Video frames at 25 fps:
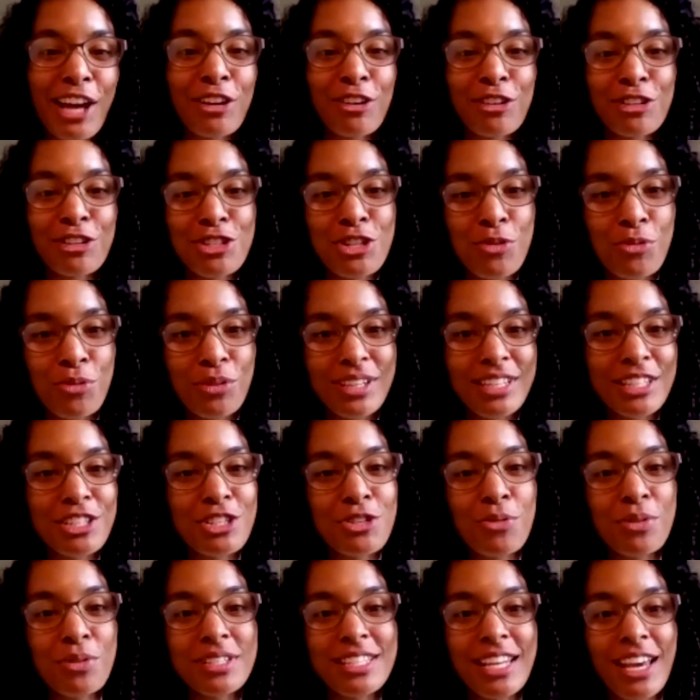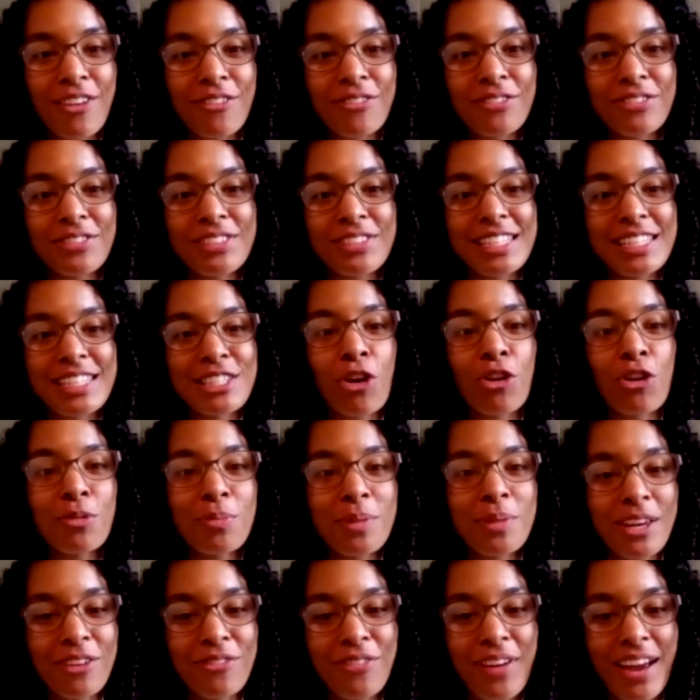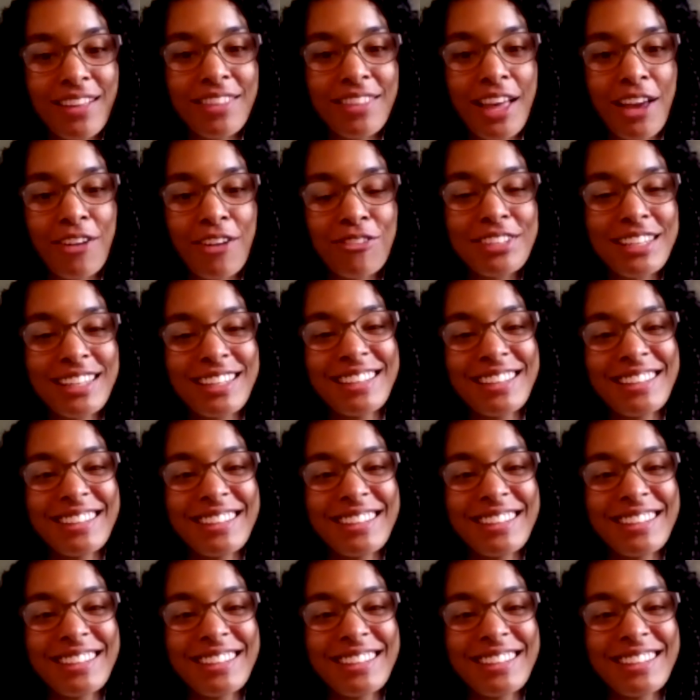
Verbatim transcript: I know she would she wouldn't have disowned me if I left.